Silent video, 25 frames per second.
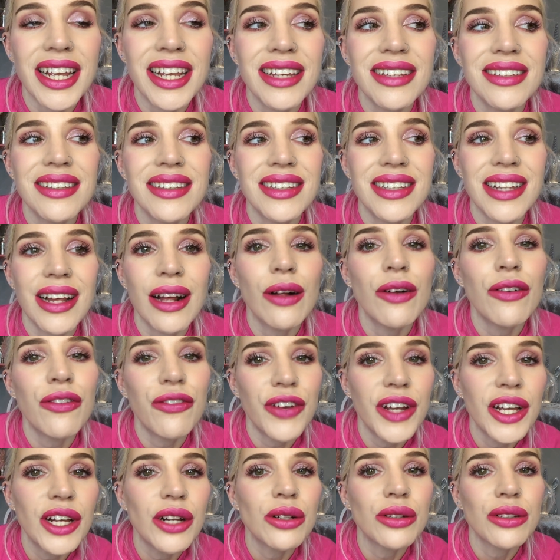it still
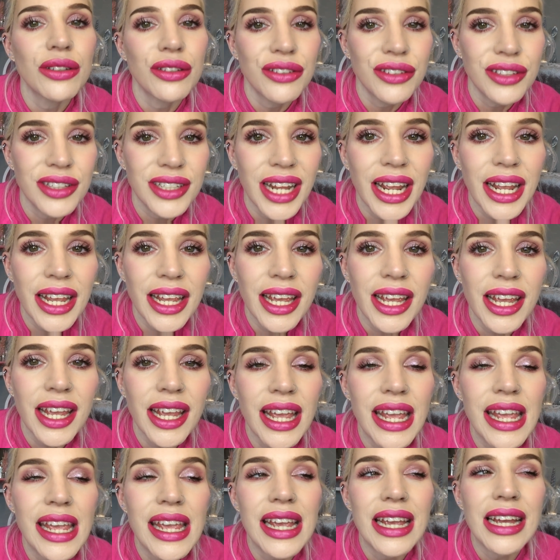feels
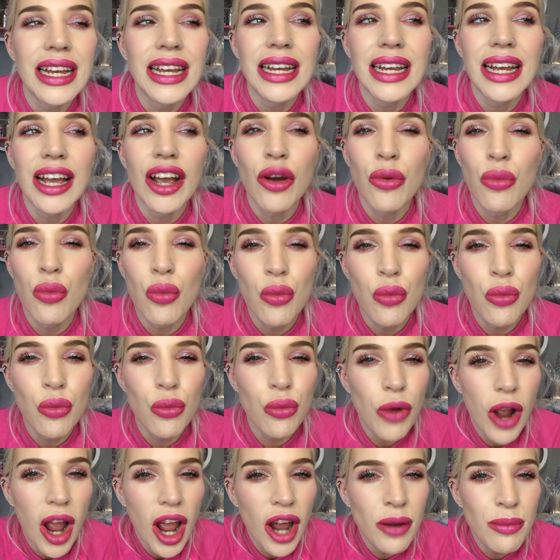sticky and
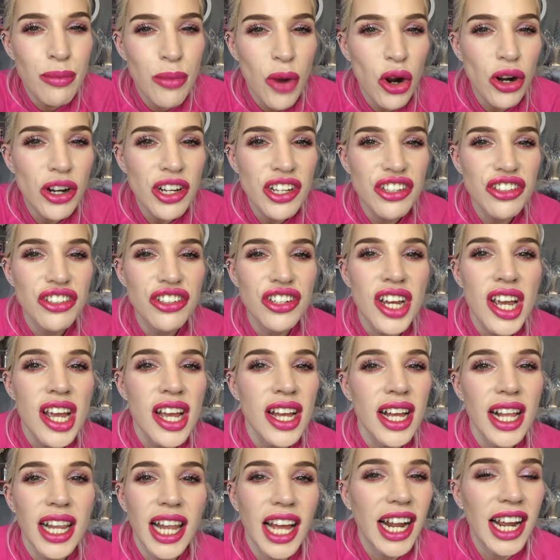and moist.
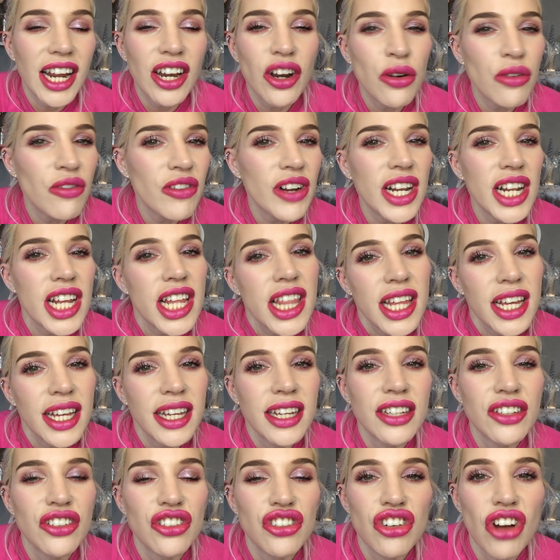Like I don't really
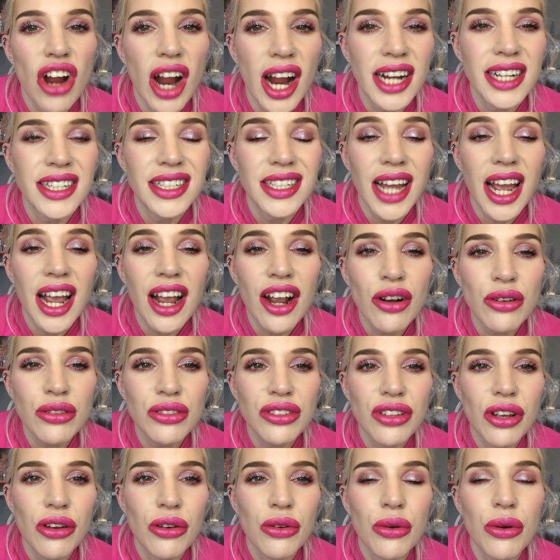think it's dried down,
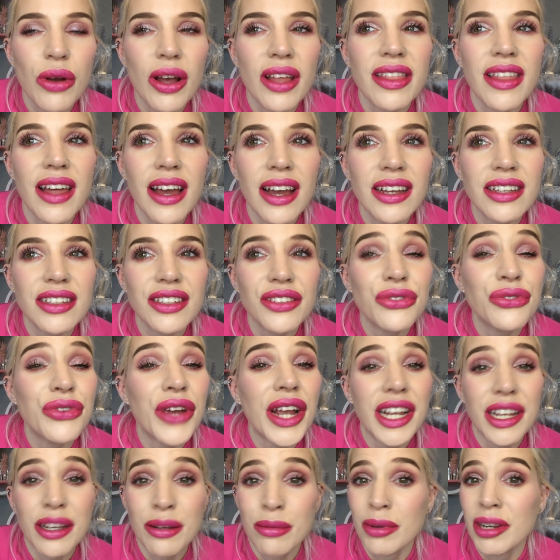so that's
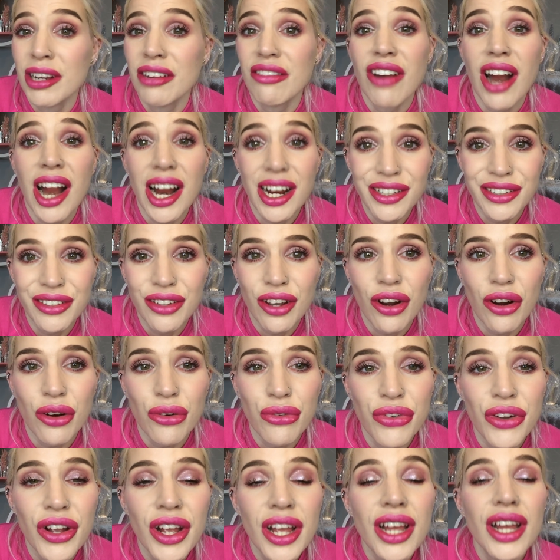fecking me right
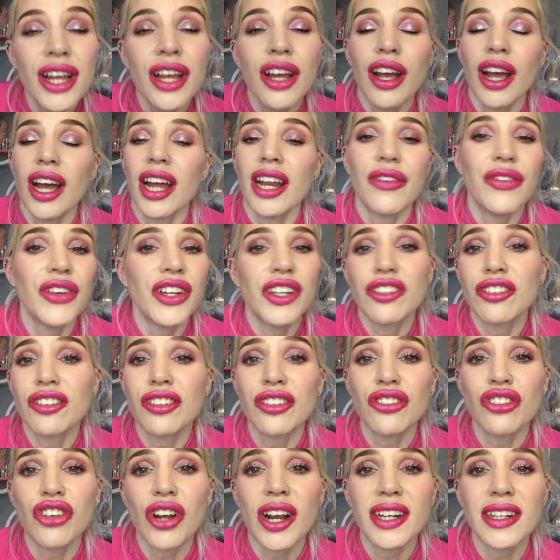off. And if it
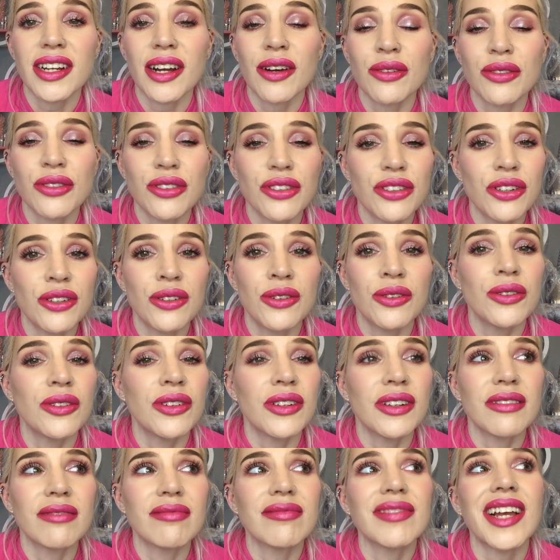doesn't dry down
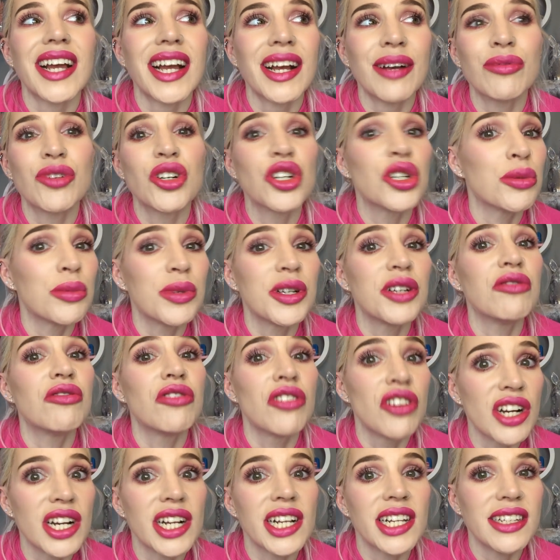soon, I'm gonna be
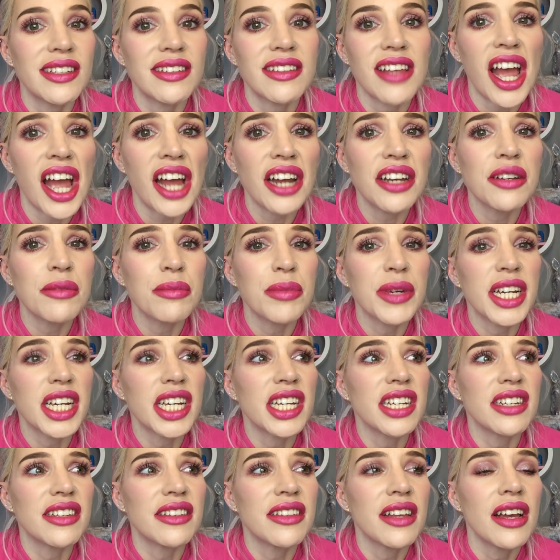really sad
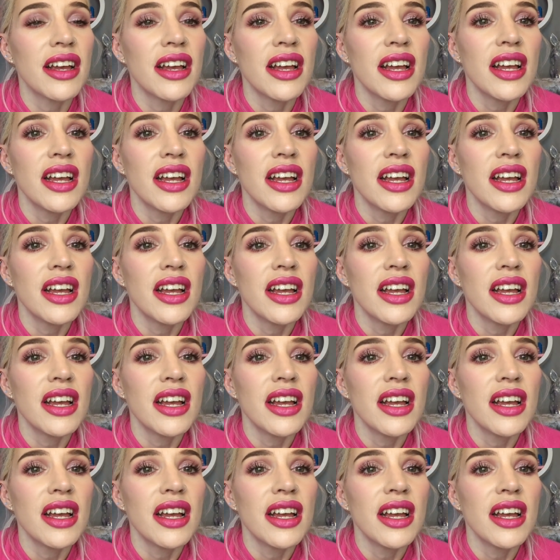because